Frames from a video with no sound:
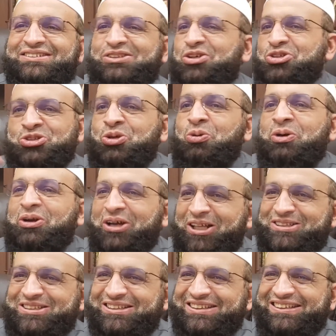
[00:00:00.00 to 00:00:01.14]
There is nowhere
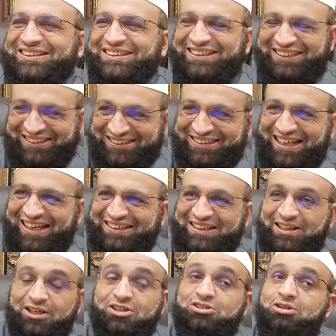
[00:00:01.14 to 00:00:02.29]
else is that.
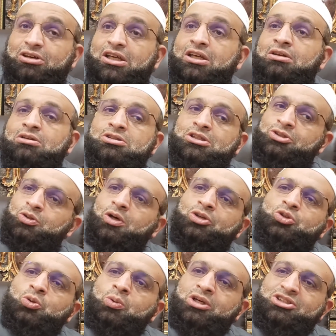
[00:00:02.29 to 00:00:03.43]
So he knows that you are
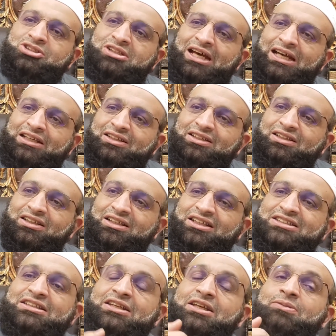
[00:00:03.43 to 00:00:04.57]
towards that.
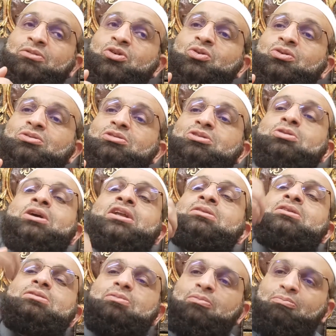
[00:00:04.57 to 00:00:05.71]
He's telling you, you
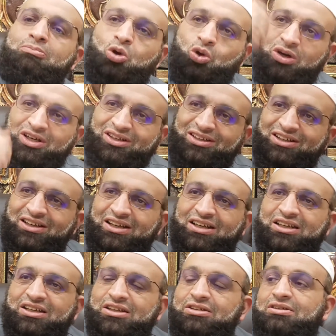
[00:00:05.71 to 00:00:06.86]
gain more.
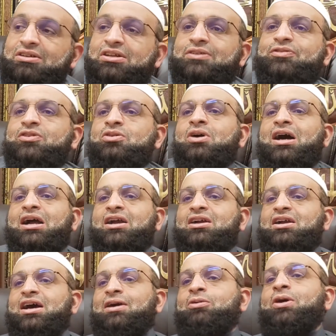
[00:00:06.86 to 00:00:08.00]
If you
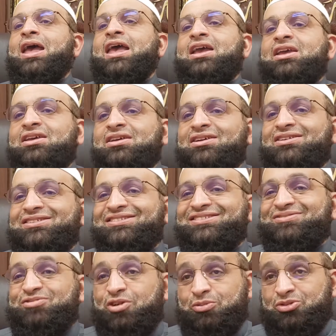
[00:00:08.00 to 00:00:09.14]
are away
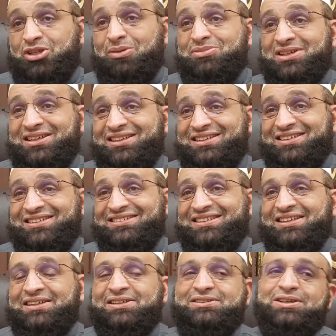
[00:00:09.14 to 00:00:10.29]
from something,
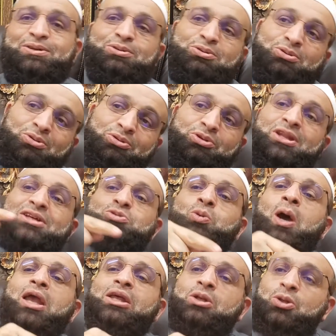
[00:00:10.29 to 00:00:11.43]
then he tell you, no, that's
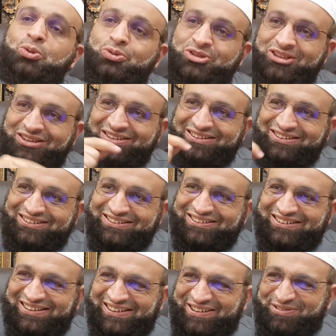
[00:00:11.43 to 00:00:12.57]
what you're losing
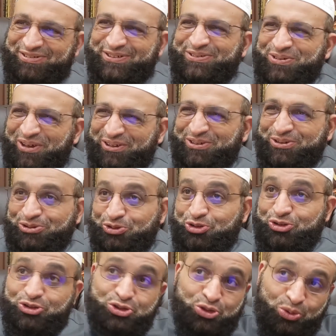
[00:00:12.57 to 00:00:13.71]
if you do not
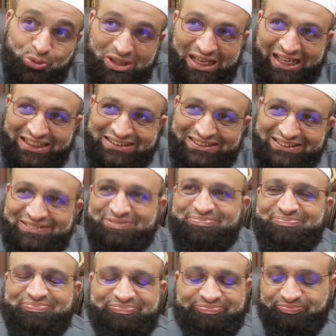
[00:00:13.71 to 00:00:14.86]
do that.
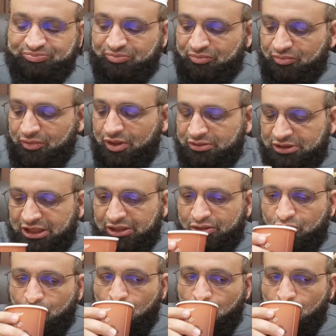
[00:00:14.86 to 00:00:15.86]
Yeah.